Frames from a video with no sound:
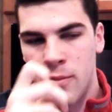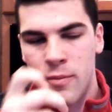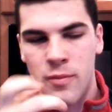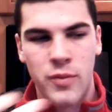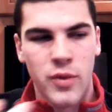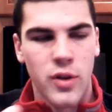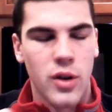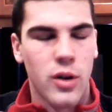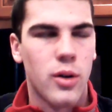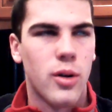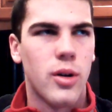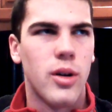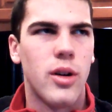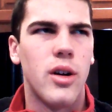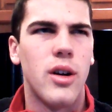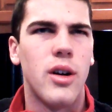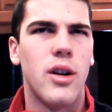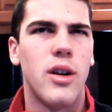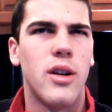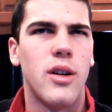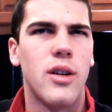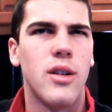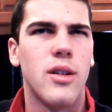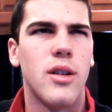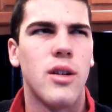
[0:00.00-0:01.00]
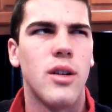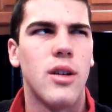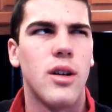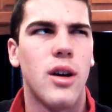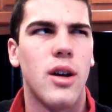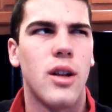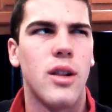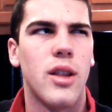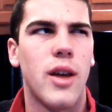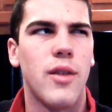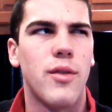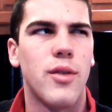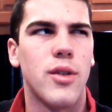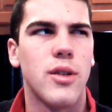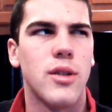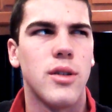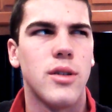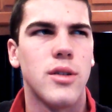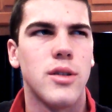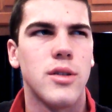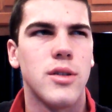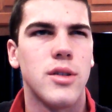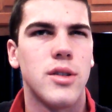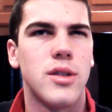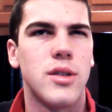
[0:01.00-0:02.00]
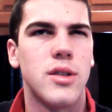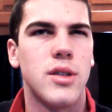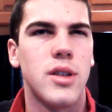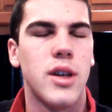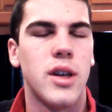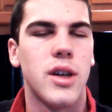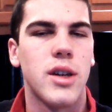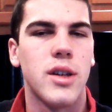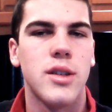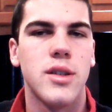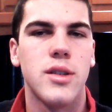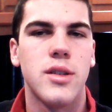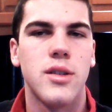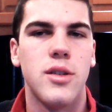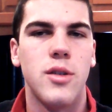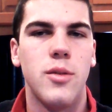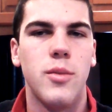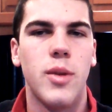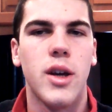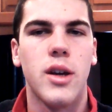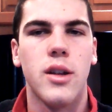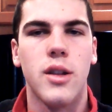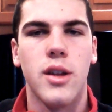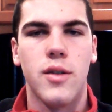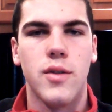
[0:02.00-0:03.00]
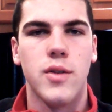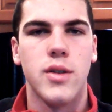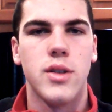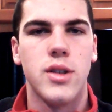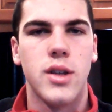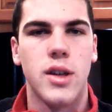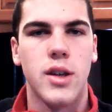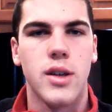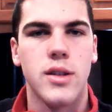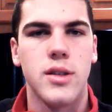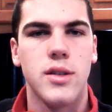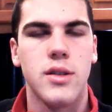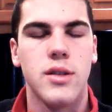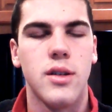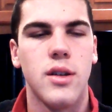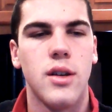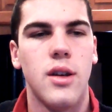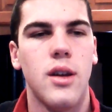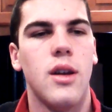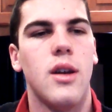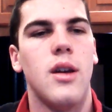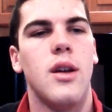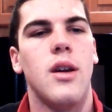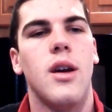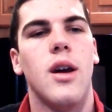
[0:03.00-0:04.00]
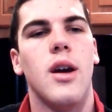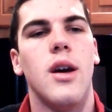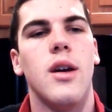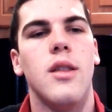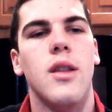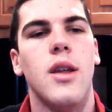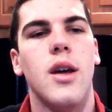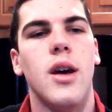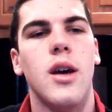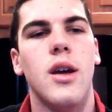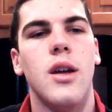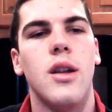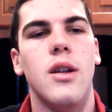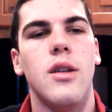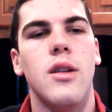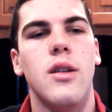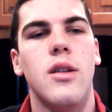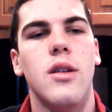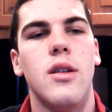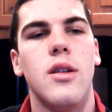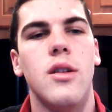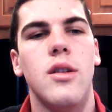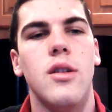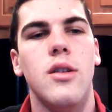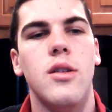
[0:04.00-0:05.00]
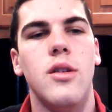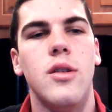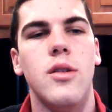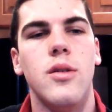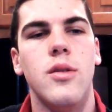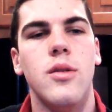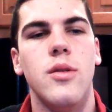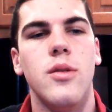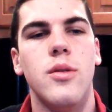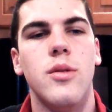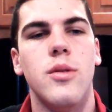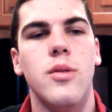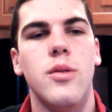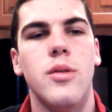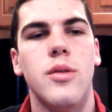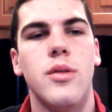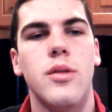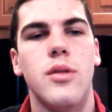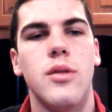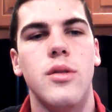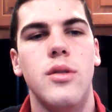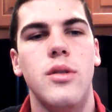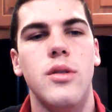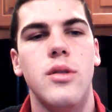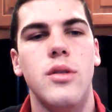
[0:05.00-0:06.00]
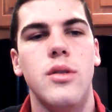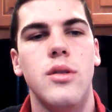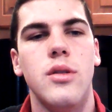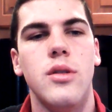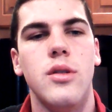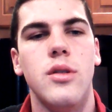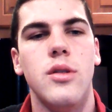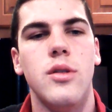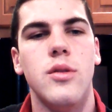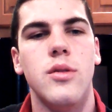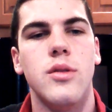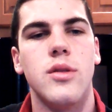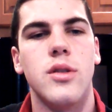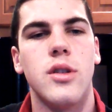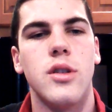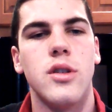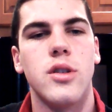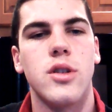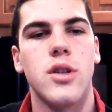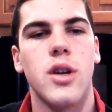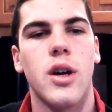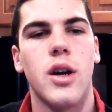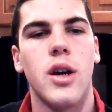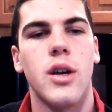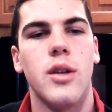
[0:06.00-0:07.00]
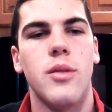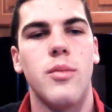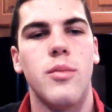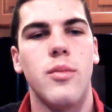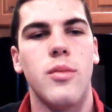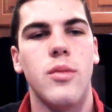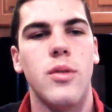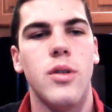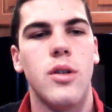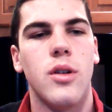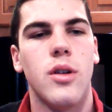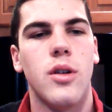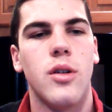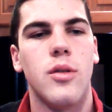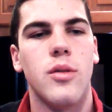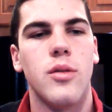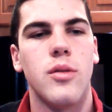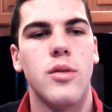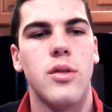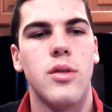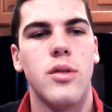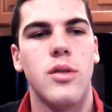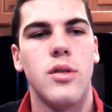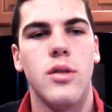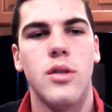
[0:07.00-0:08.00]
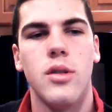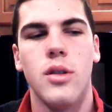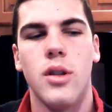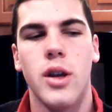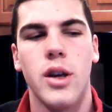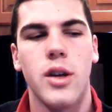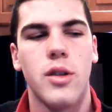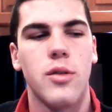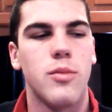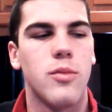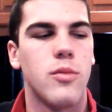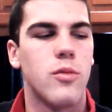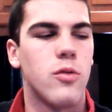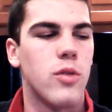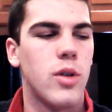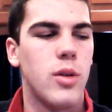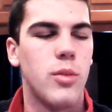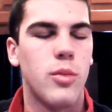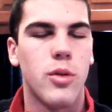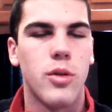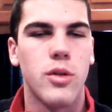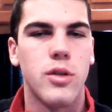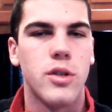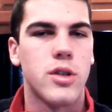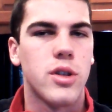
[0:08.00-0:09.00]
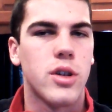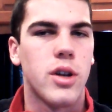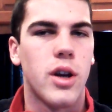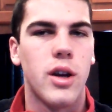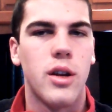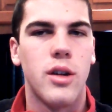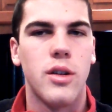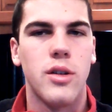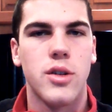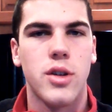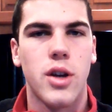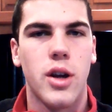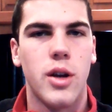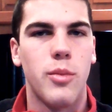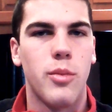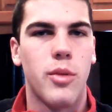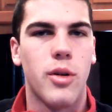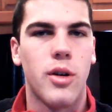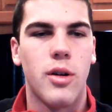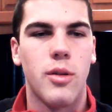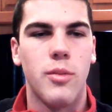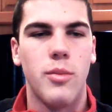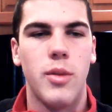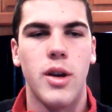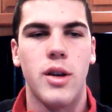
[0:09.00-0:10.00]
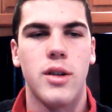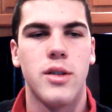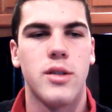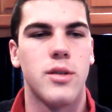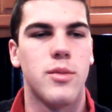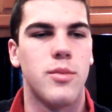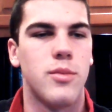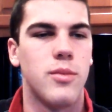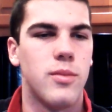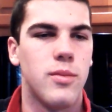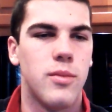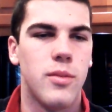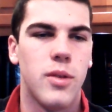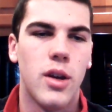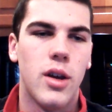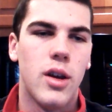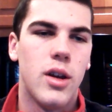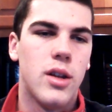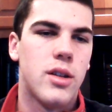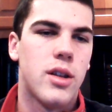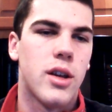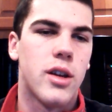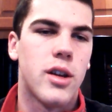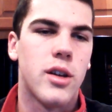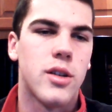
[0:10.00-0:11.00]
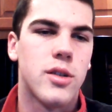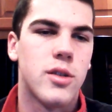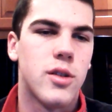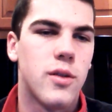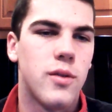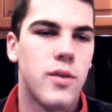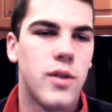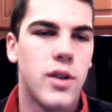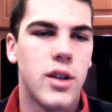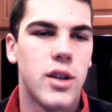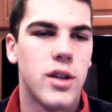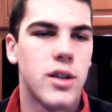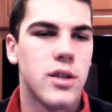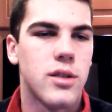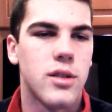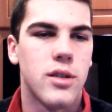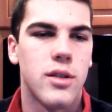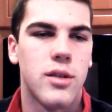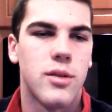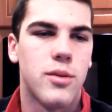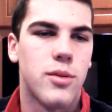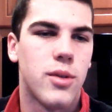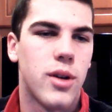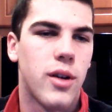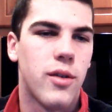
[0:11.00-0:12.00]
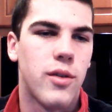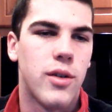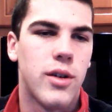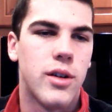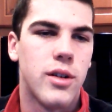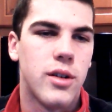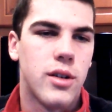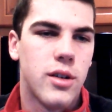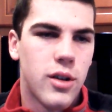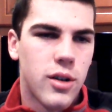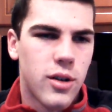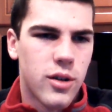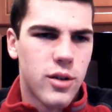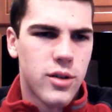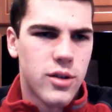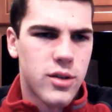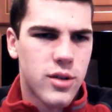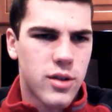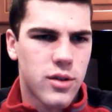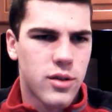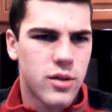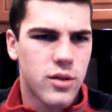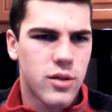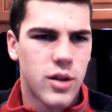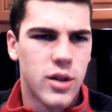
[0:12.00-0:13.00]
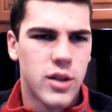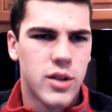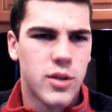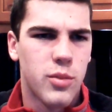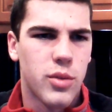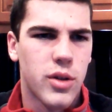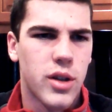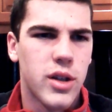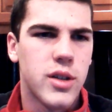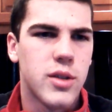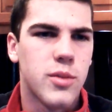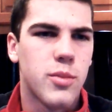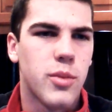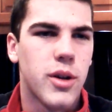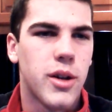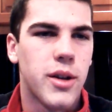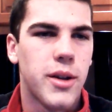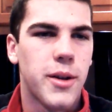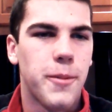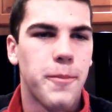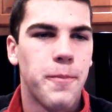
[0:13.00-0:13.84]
or a level 6, you make a level 6 and then you use the shine, you know, like reborn the shine ball, make some Daigusta Phoenix or whatever. You know, it's crazy plays, but